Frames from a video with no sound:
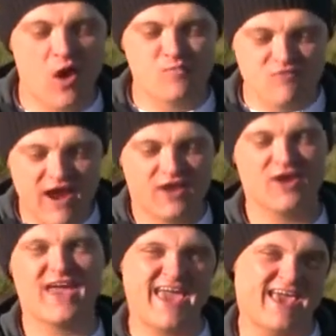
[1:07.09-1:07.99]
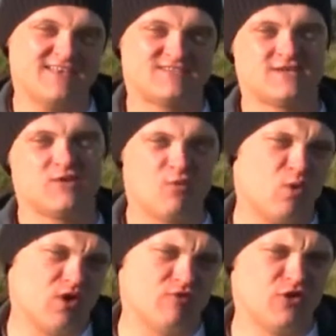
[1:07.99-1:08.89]
a brecker is
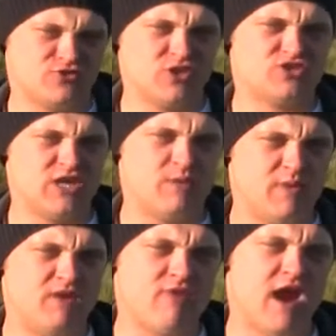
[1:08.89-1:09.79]
one of us, a CB